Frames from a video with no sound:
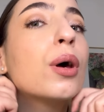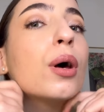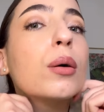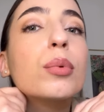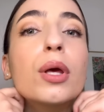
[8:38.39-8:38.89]

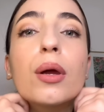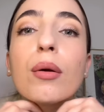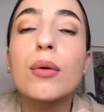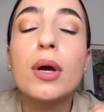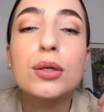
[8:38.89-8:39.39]
up here
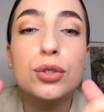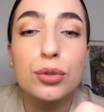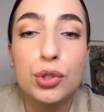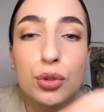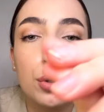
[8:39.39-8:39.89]
around your
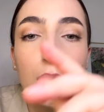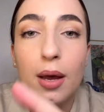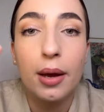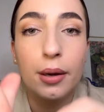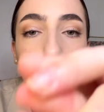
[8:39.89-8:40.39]

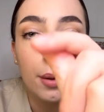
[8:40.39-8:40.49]
jawline.